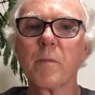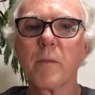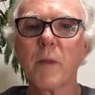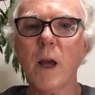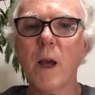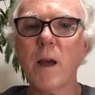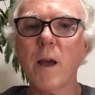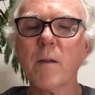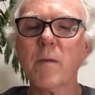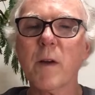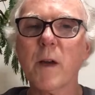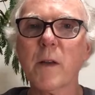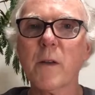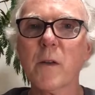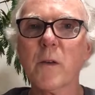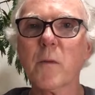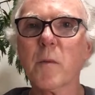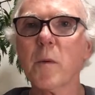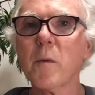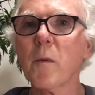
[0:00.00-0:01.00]
I have had
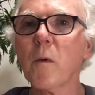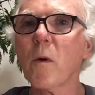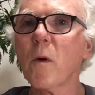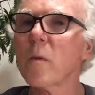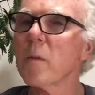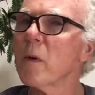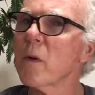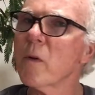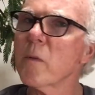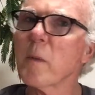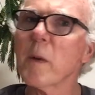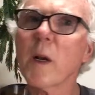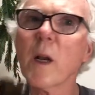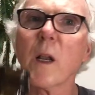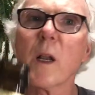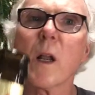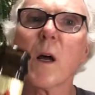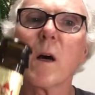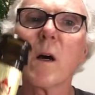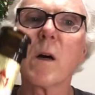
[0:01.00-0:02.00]
this before, but it's been a
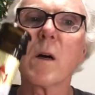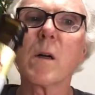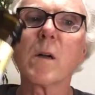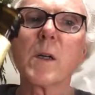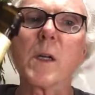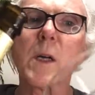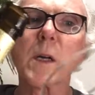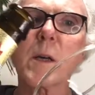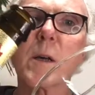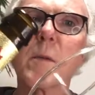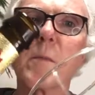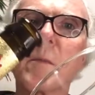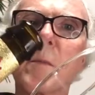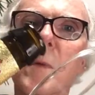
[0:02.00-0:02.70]
long time.